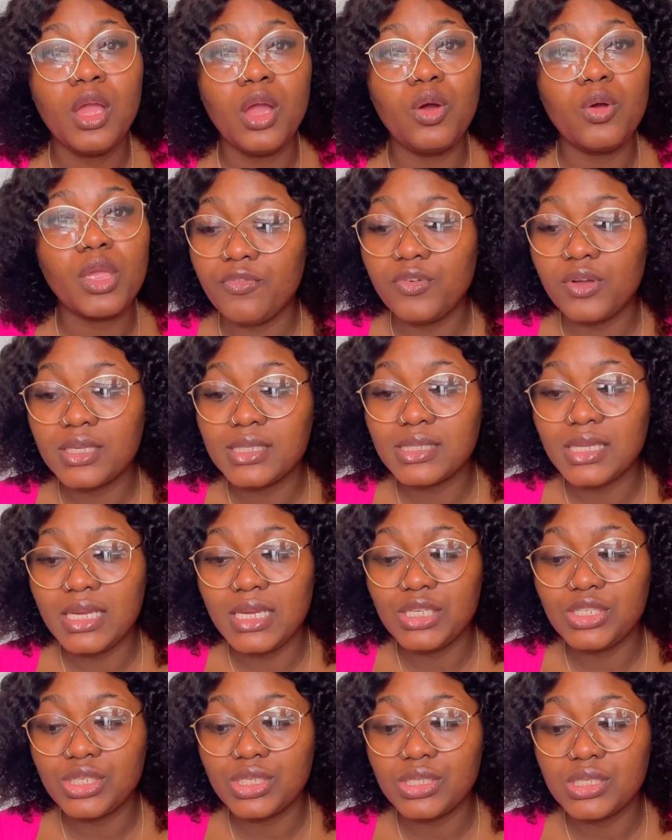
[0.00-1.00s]
The first
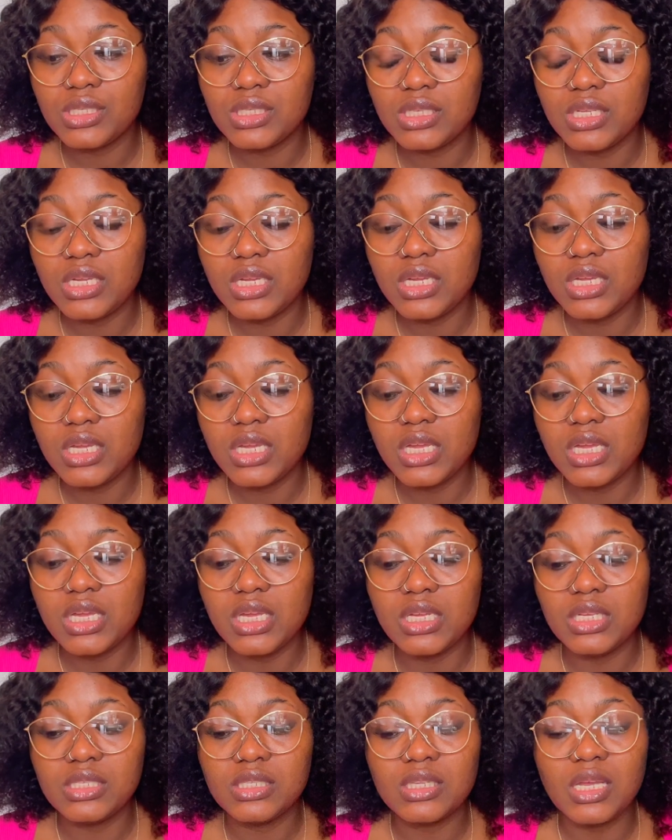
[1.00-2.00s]
agency
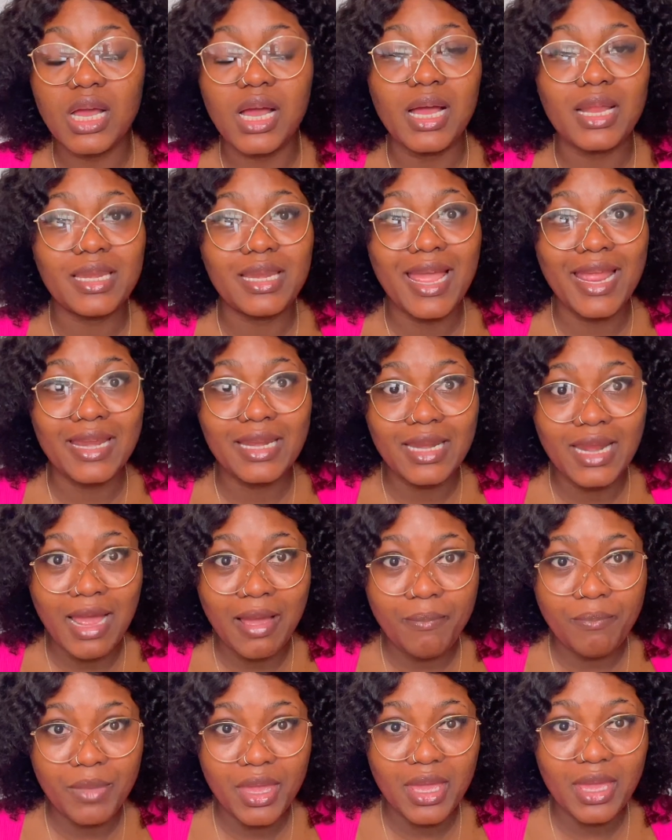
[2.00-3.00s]
is
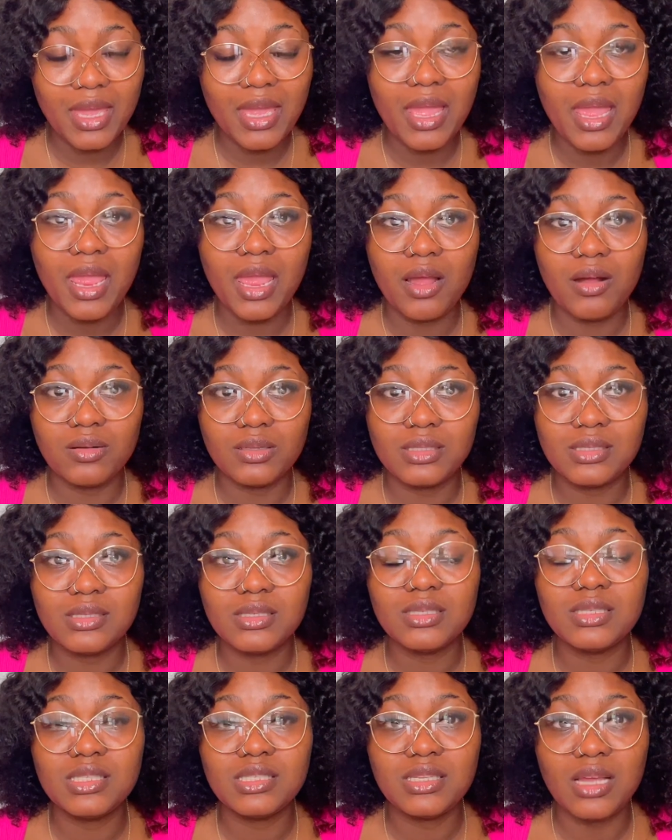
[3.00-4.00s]
Dynamic Health
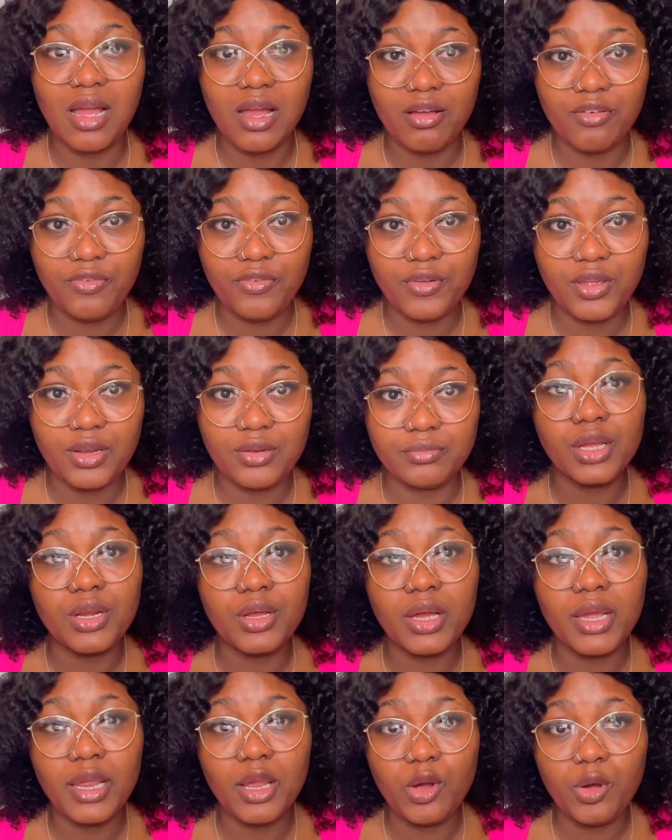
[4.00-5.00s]
Staffing. It's
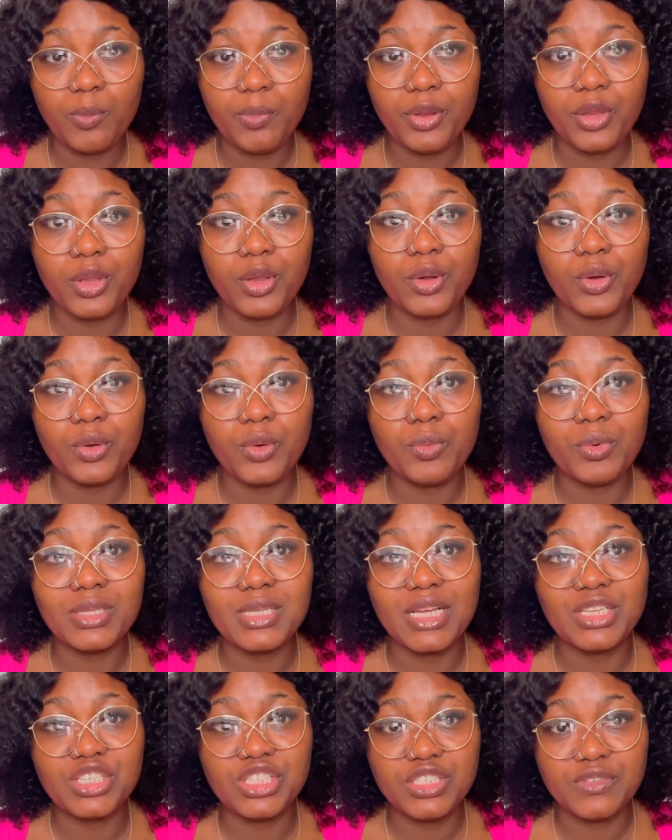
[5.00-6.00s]
gonna help you with
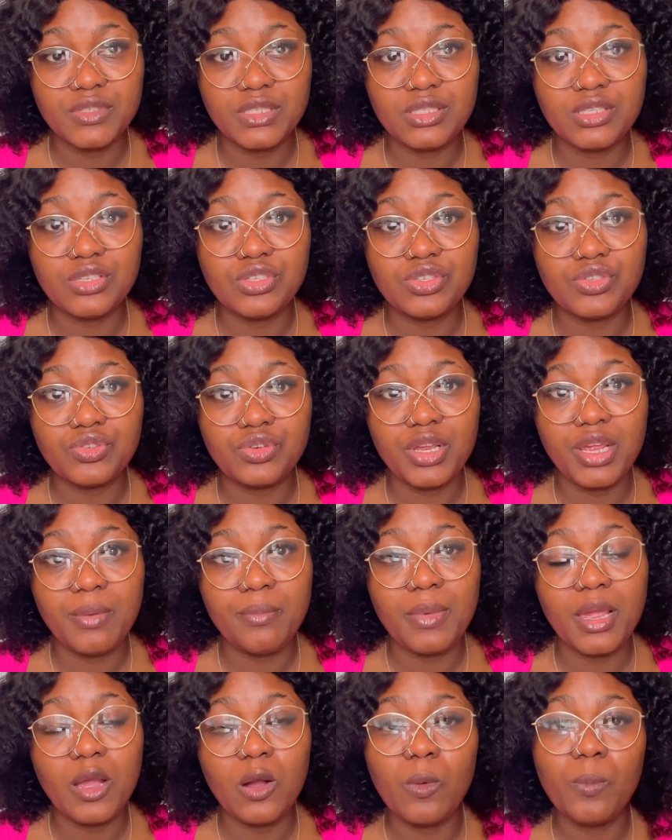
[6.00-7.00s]
achieving this
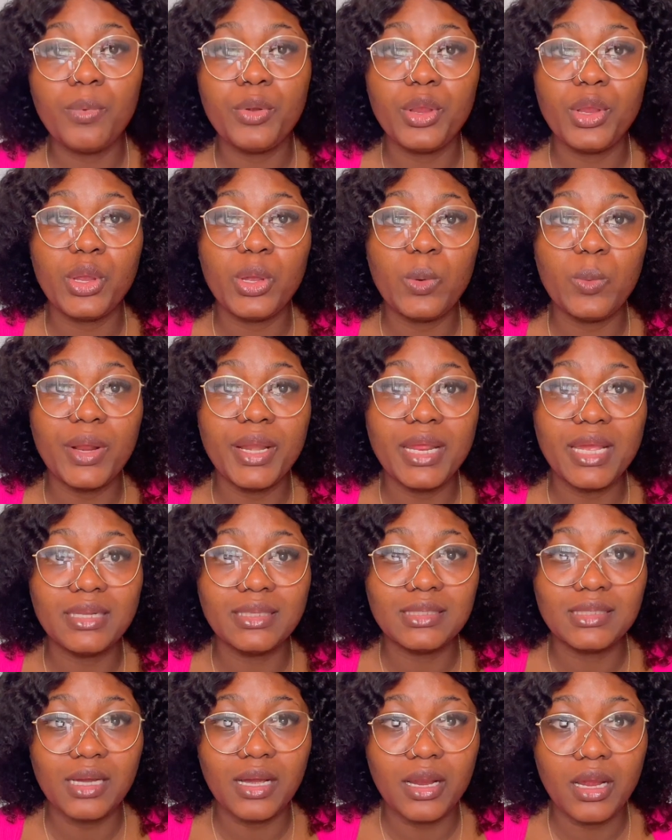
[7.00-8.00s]
dream, help you with the
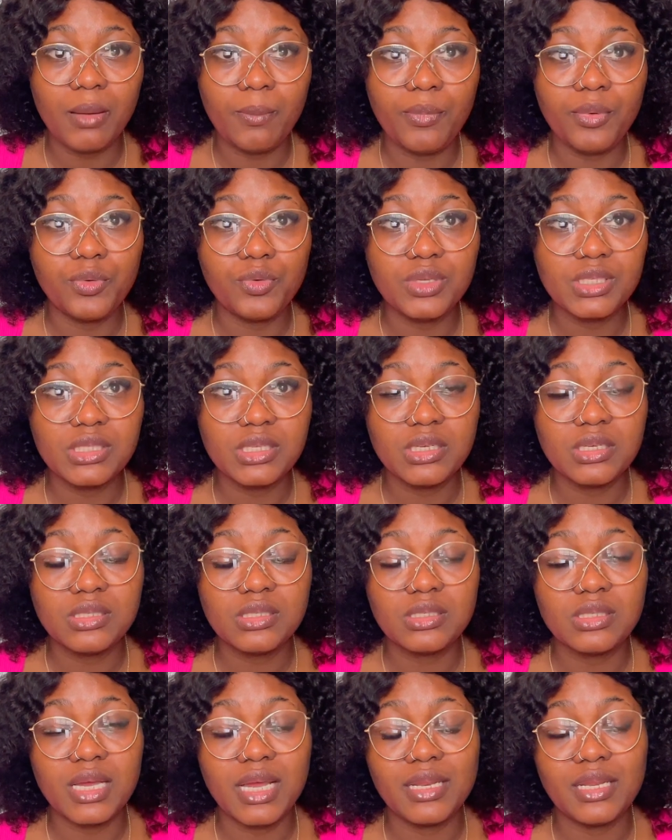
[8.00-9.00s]
entire
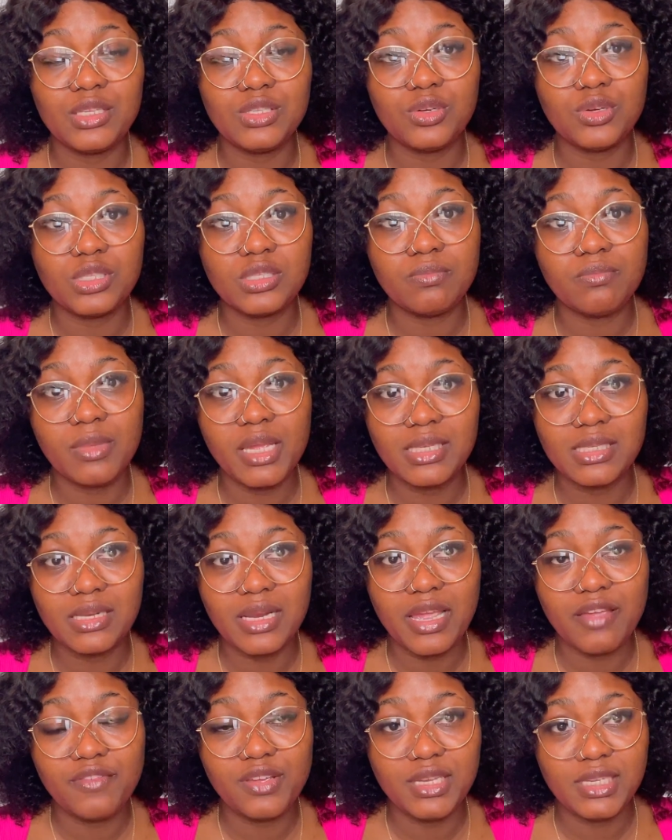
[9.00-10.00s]
process, and it just makes
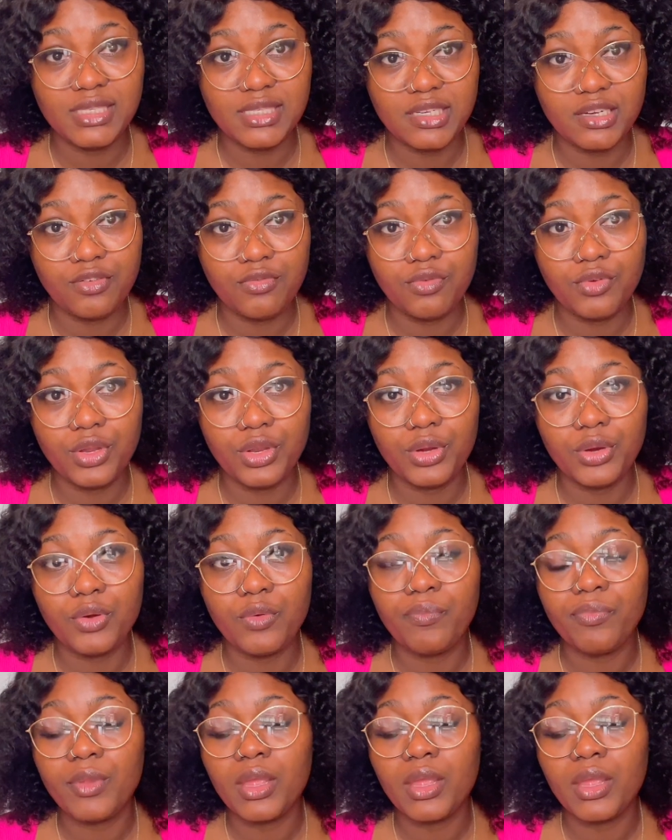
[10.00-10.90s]
life easier for you.